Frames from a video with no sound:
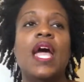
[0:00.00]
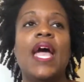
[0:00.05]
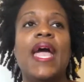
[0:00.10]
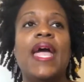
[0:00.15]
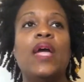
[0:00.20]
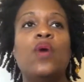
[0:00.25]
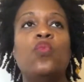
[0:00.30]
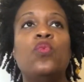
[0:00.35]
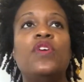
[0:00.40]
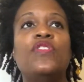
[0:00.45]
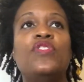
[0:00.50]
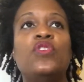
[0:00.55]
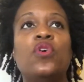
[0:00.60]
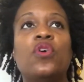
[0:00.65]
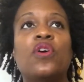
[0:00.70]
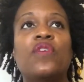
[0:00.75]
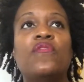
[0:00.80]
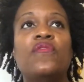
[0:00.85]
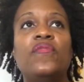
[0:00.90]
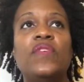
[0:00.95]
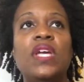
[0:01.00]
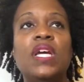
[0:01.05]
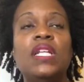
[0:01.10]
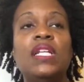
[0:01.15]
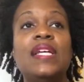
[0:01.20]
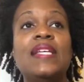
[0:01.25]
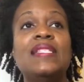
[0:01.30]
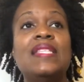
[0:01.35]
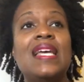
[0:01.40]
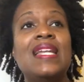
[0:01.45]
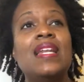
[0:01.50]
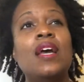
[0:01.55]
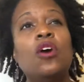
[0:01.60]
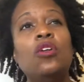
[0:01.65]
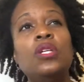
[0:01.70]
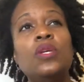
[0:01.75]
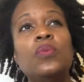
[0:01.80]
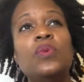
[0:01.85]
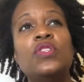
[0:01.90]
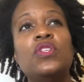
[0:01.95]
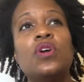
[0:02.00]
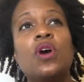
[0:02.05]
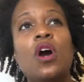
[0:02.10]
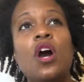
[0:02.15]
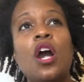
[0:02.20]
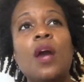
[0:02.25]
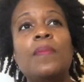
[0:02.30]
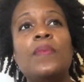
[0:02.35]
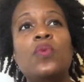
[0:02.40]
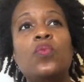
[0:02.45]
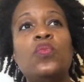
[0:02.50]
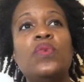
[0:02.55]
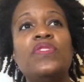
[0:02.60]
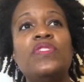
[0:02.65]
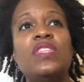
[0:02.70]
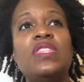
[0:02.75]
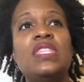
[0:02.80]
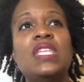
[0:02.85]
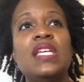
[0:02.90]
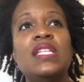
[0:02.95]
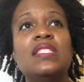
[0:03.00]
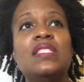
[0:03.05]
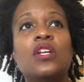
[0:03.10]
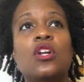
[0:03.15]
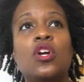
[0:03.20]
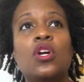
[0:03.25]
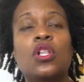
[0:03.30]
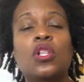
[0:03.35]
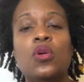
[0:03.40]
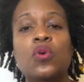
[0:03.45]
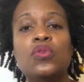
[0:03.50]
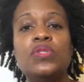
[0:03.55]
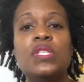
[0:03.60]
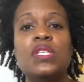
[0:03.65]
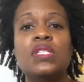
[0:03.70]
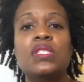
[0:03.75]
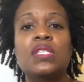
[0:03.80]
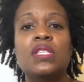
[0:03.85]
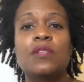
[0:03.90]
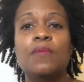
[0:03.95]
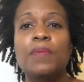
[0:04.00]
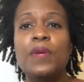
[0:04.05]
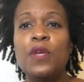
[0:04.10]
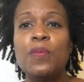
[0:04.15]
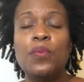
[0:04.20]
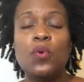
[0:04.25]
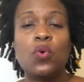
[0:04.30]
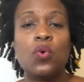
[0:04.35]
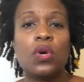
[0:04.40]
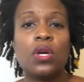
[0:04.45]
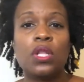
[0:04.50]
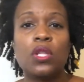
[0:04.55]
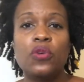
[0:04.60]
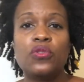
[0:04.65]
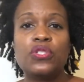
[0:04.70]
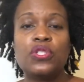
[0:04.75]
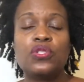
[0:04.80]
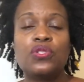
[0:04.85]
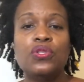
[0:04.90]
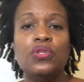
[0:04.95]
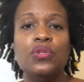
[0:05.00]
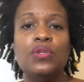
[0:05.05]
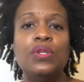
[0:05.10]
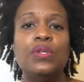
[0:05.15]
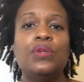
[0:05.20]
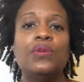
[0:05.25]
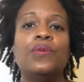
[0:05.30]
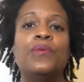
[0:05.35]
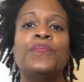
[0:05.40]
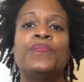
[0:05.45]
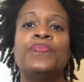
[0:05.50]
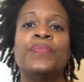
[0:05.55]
and with your feelings, and not only with your heart, but with the things that are closest and the people who are closest to you,